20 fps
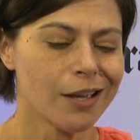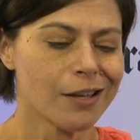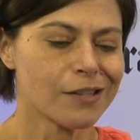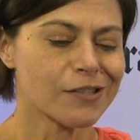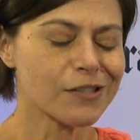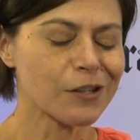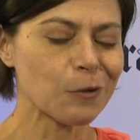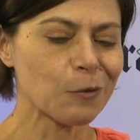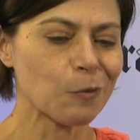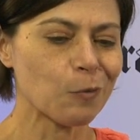
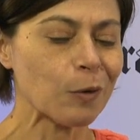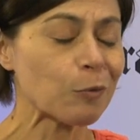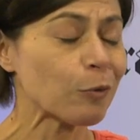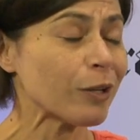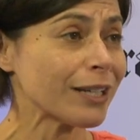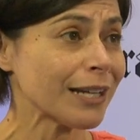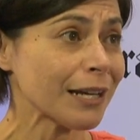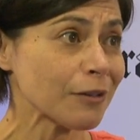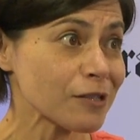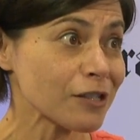So when we
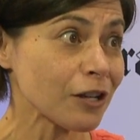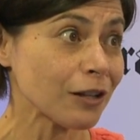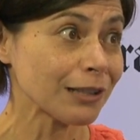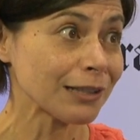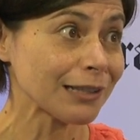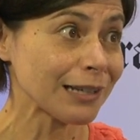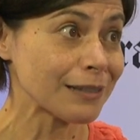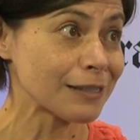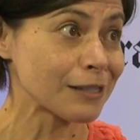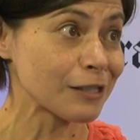announced
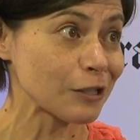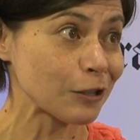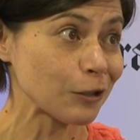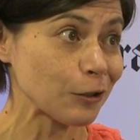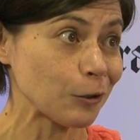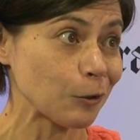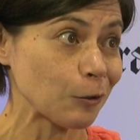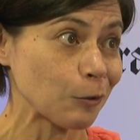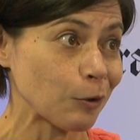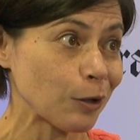HoloLens
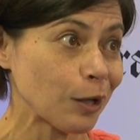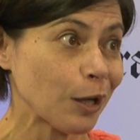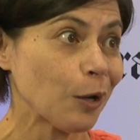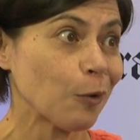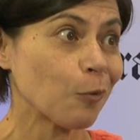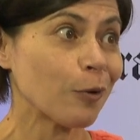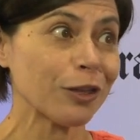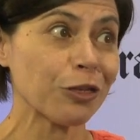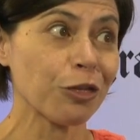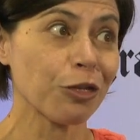2,
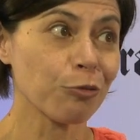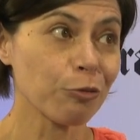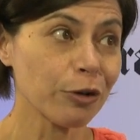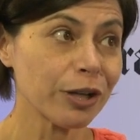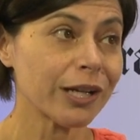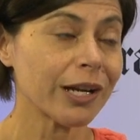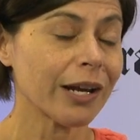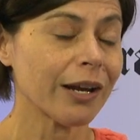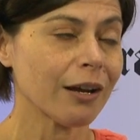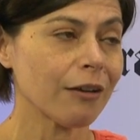we had
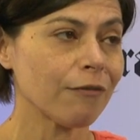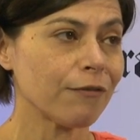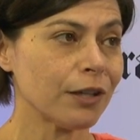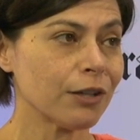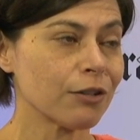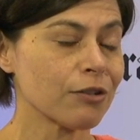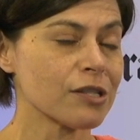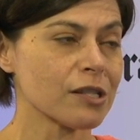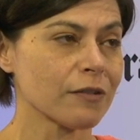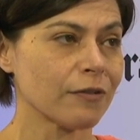3.5
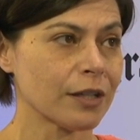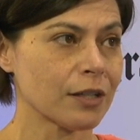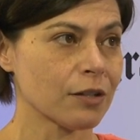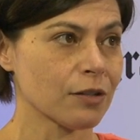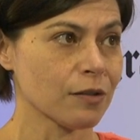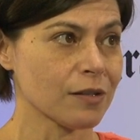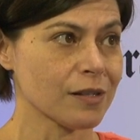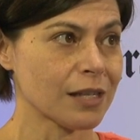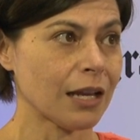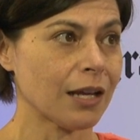years of
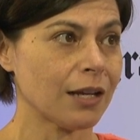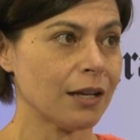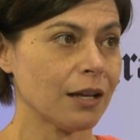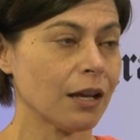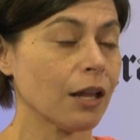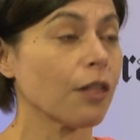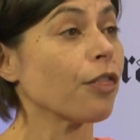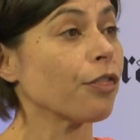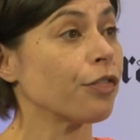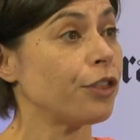
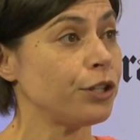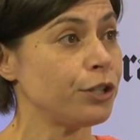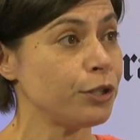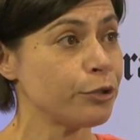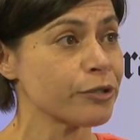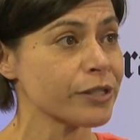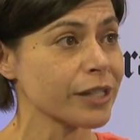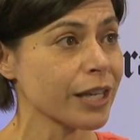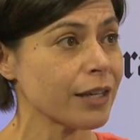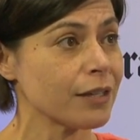understanding the
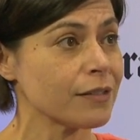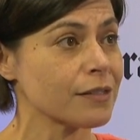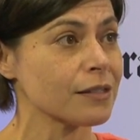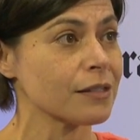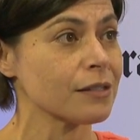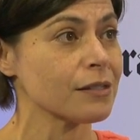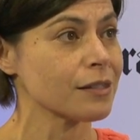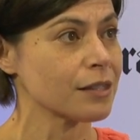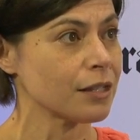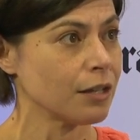use
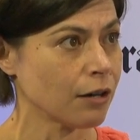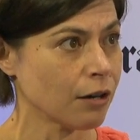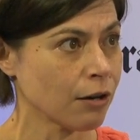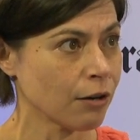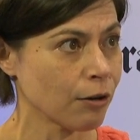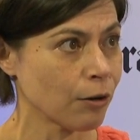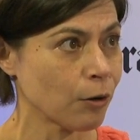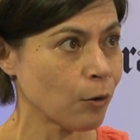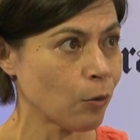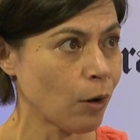cases, the
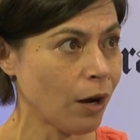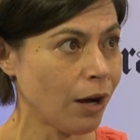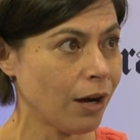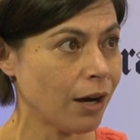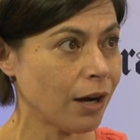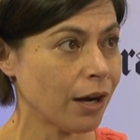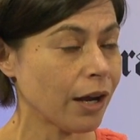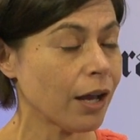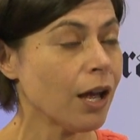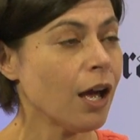
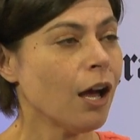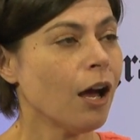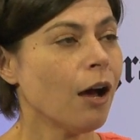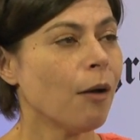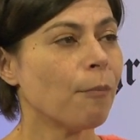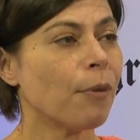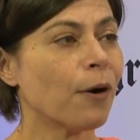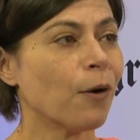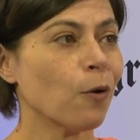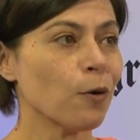ROI,
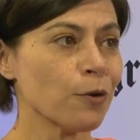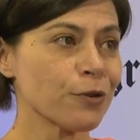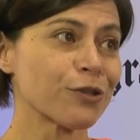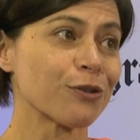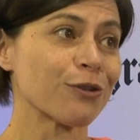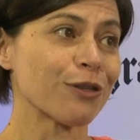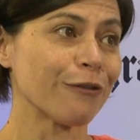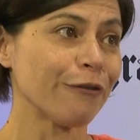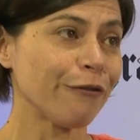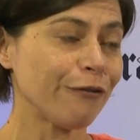but
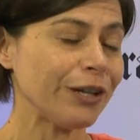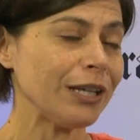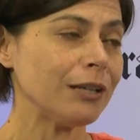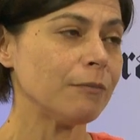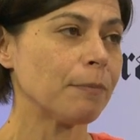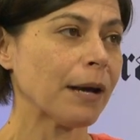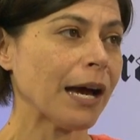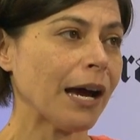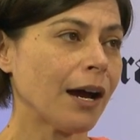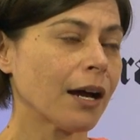also the
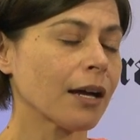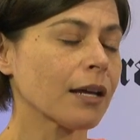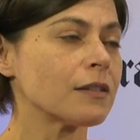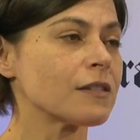feedback.